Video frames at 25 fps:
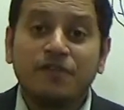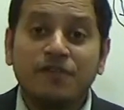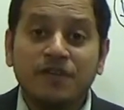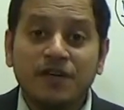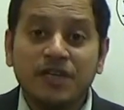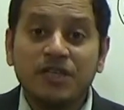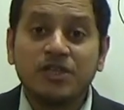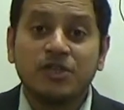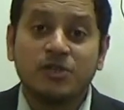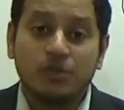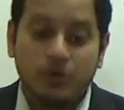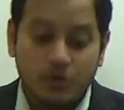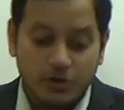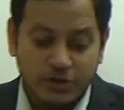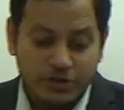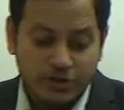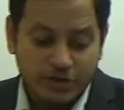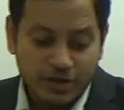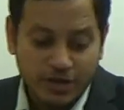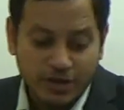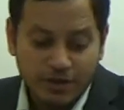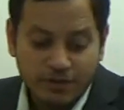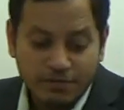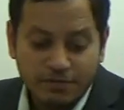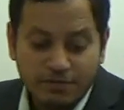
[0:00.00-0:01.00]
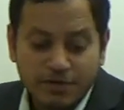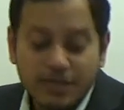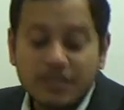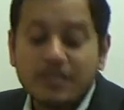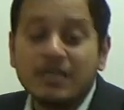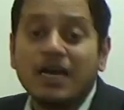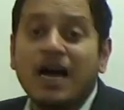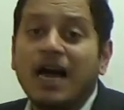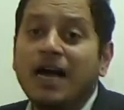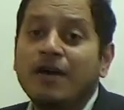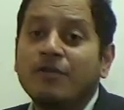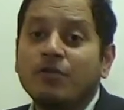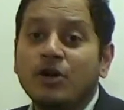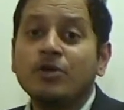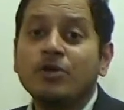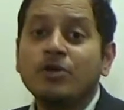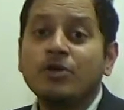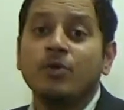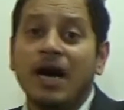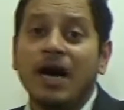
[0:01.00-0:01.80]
first question which I want